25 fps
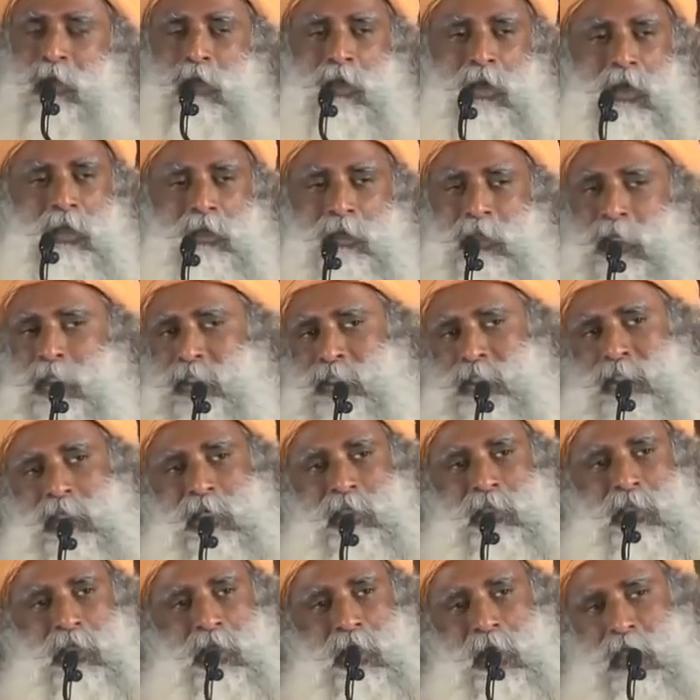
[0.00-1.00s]
And that's
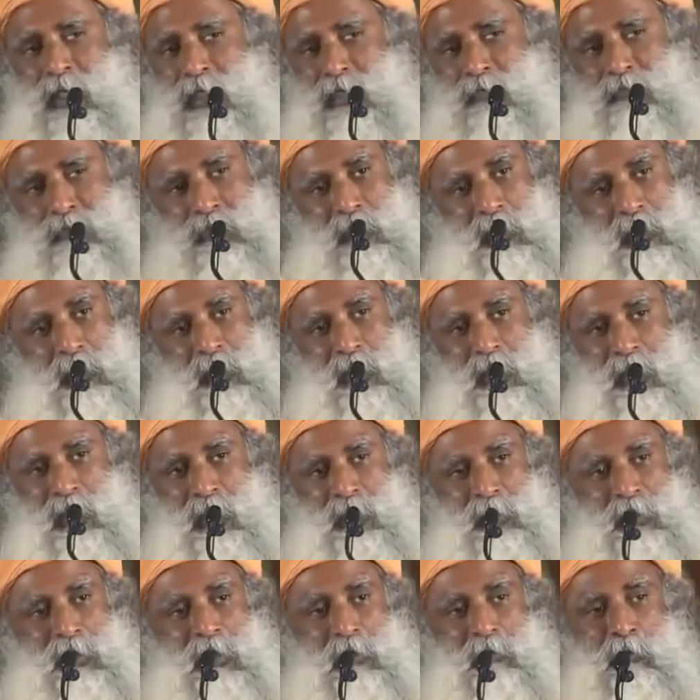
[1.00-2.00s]
not the kind of
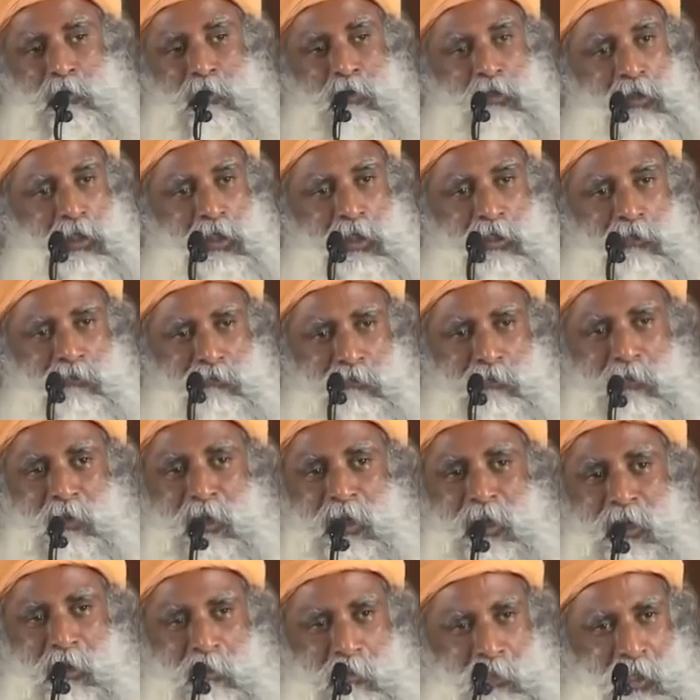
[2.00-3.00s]
daughter-in-law that I'm looking for
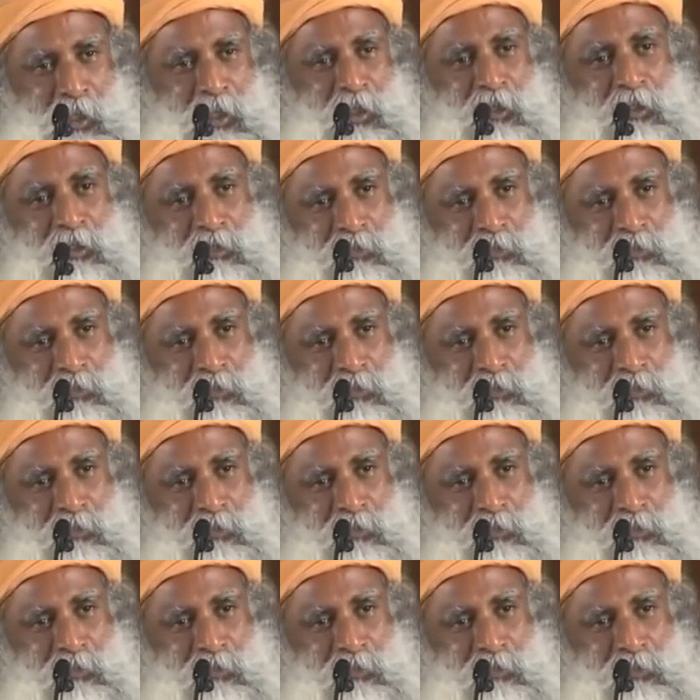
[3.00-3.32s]
anyway.